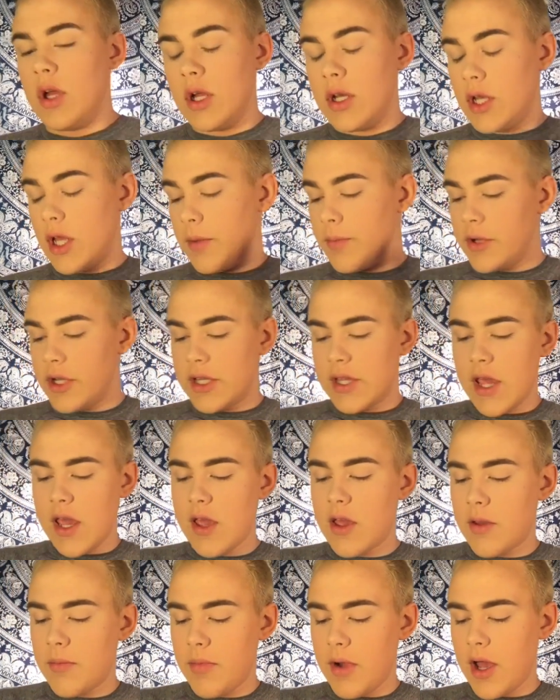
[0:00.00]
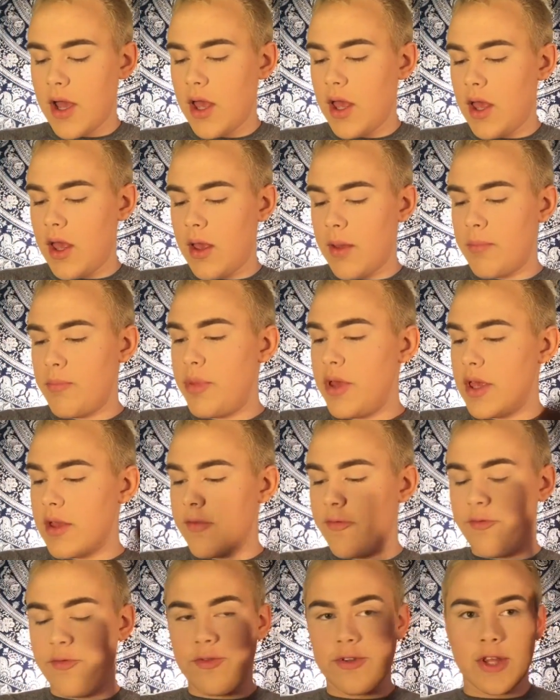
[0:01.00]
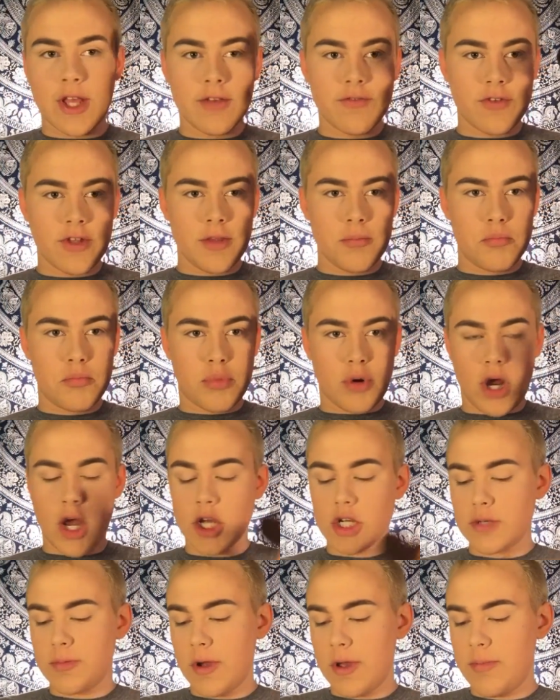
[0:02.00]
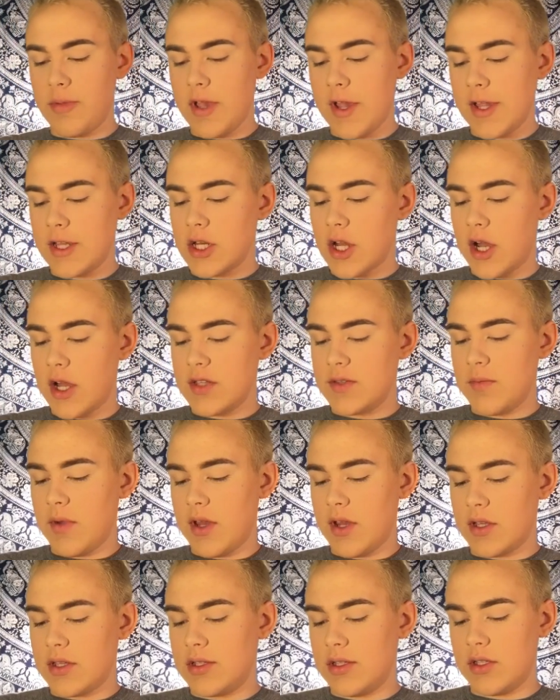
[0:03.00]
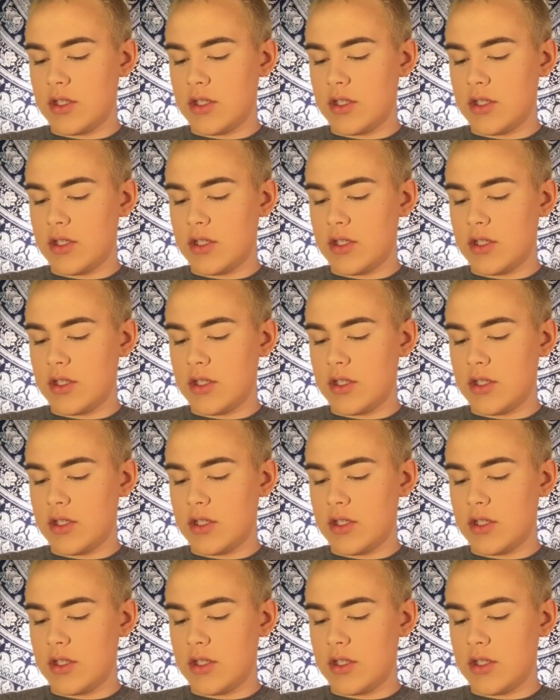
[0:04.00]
Now I'm going to take my big fluffy brush by BH Cosmetics.